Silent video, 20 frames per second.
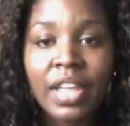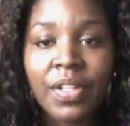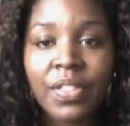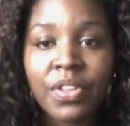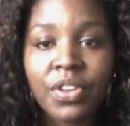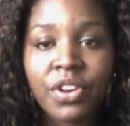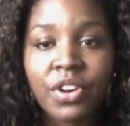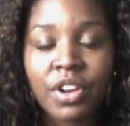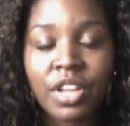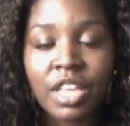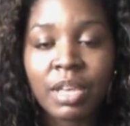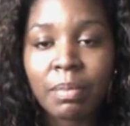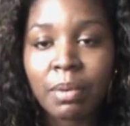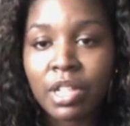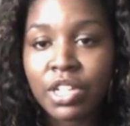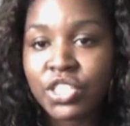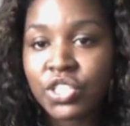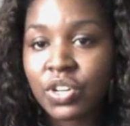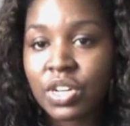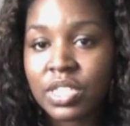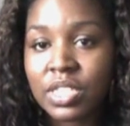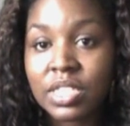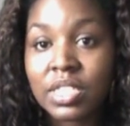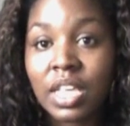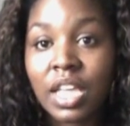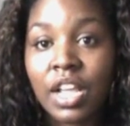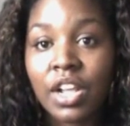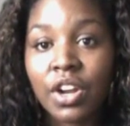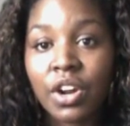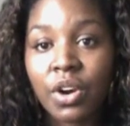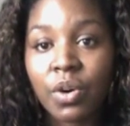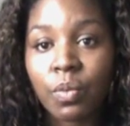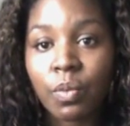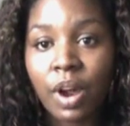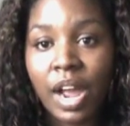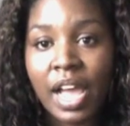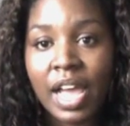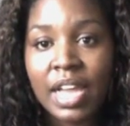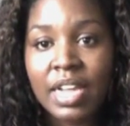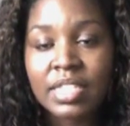Either your email address is
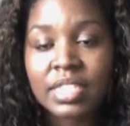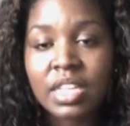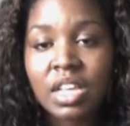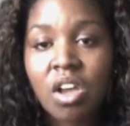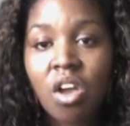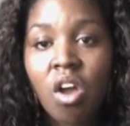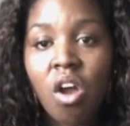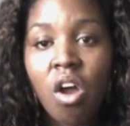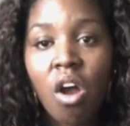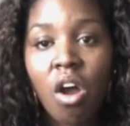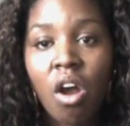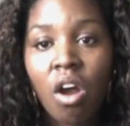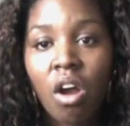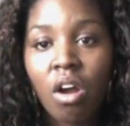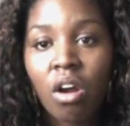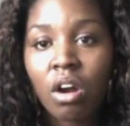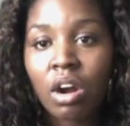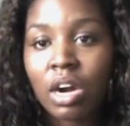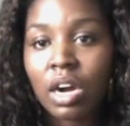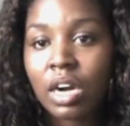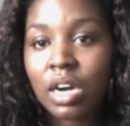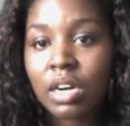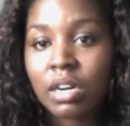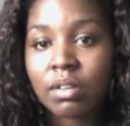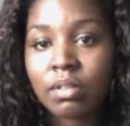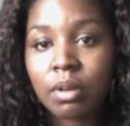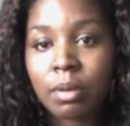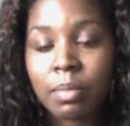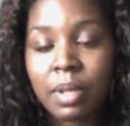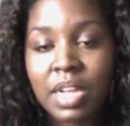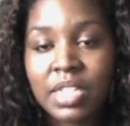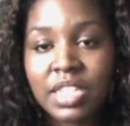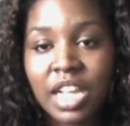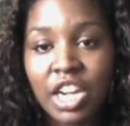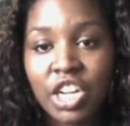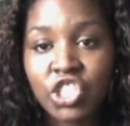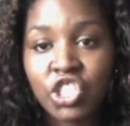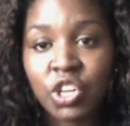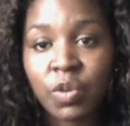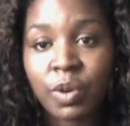incorrect, or I'm not
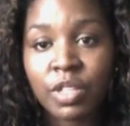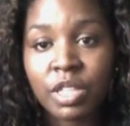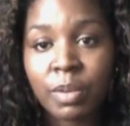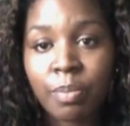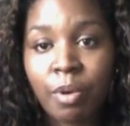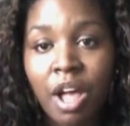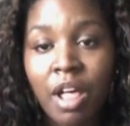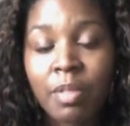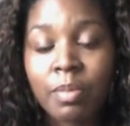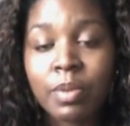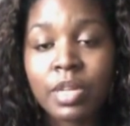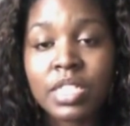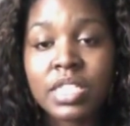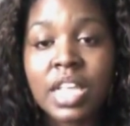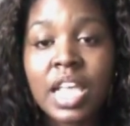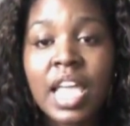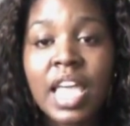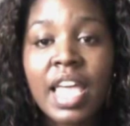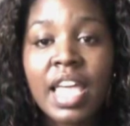exactly sure what the problem is.